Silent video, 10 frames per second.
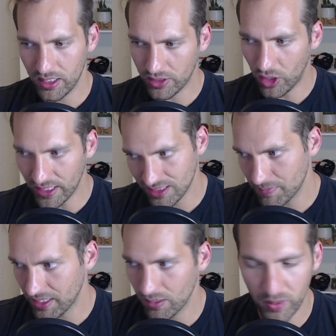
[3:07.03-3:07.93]
cost
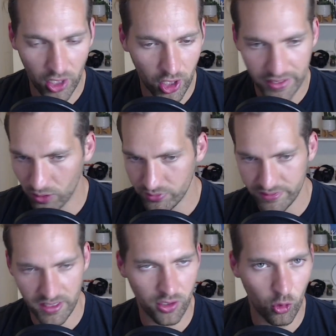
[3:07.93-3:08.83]
coming, and we are now
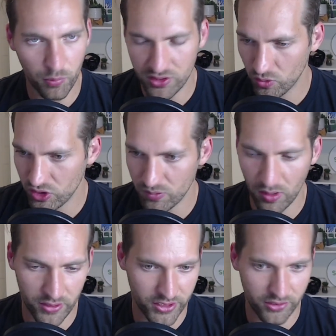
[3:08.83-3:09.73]
seeing open source
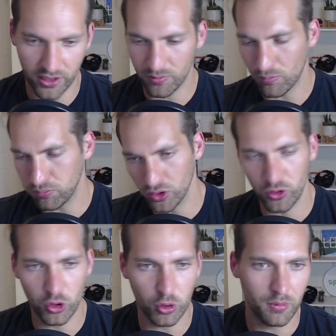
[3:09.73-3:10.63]
models. I talked about
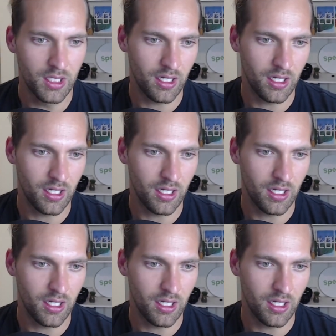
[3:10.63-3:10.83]
Bloom.